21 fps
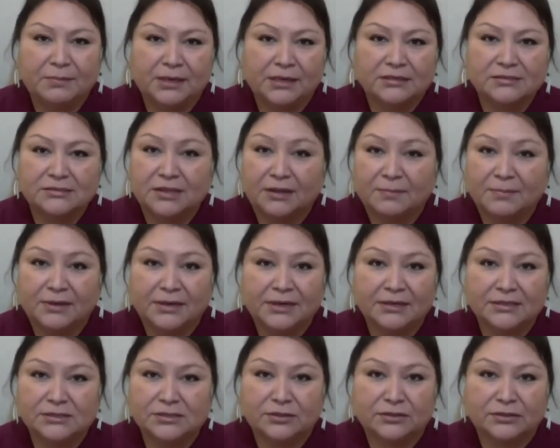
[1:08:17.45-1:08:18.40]
a big sloppy
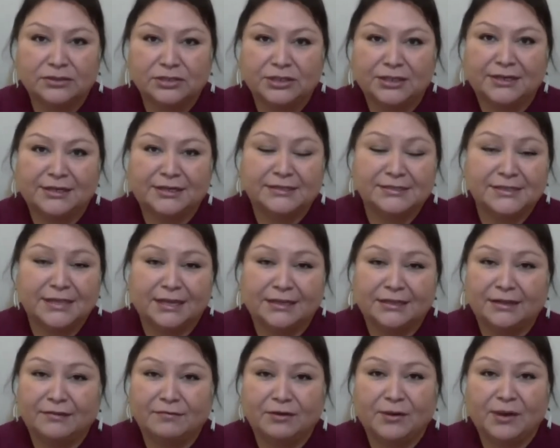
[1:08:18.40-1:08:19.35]
kiss on the cheek and
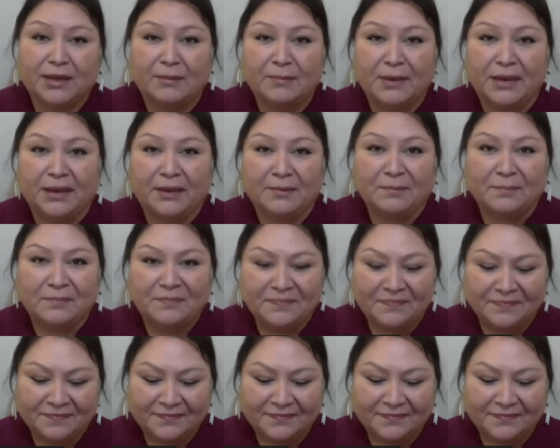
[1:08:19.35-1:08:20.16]
say, I love you, Aunt Pam.